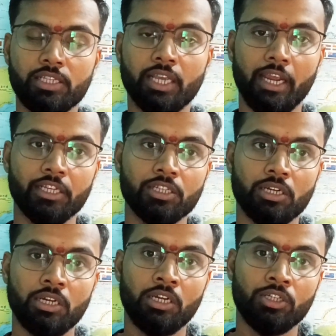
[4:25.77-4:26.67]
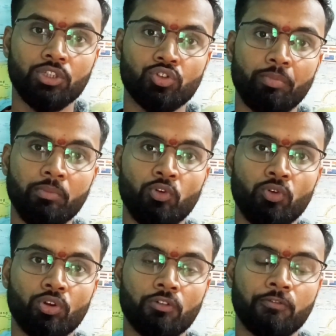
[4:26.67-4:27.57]
In this case, the Supreme
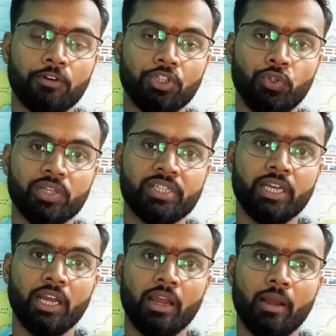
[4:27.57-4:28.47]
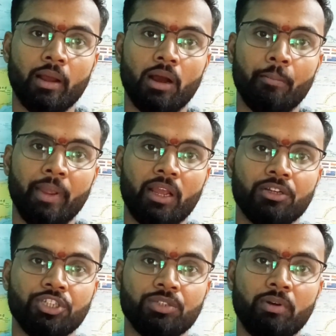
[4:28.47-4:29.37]
Court of USA
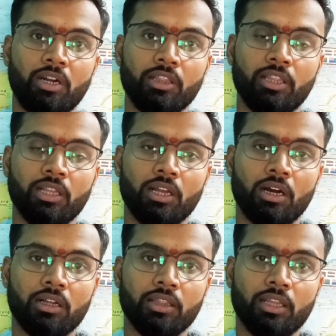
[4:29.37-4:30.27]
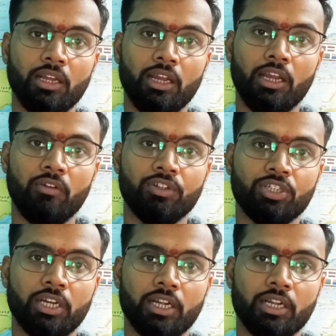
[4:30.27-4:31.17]
make a judgment in
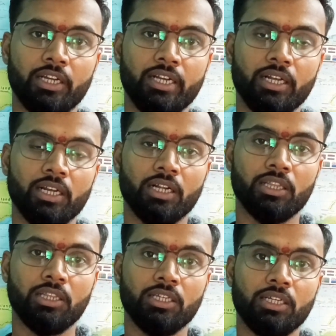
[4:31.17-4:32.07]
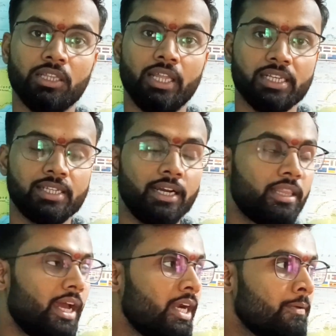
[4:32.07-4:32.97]
which they
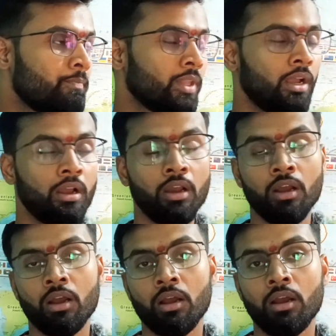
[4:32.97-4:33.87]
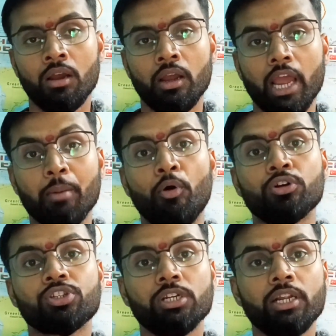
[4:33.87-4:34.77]
said that
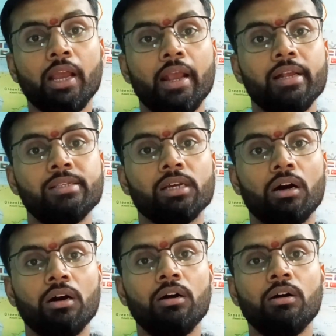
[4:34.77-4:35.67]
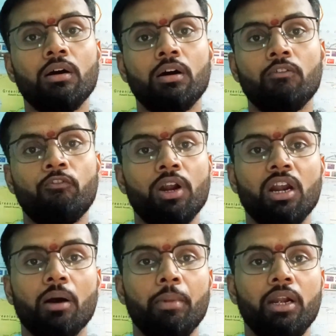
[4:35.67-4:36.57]
abortion is a
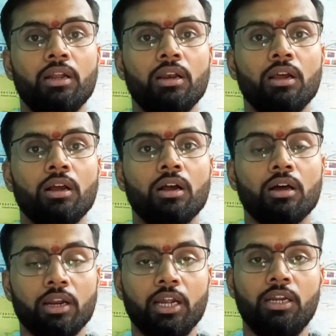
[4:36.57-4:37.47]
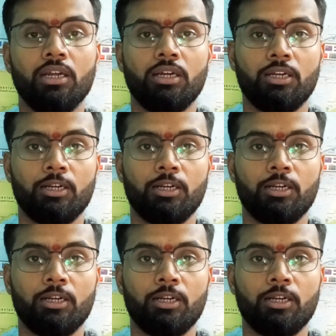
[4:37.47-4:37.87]
fundamental right.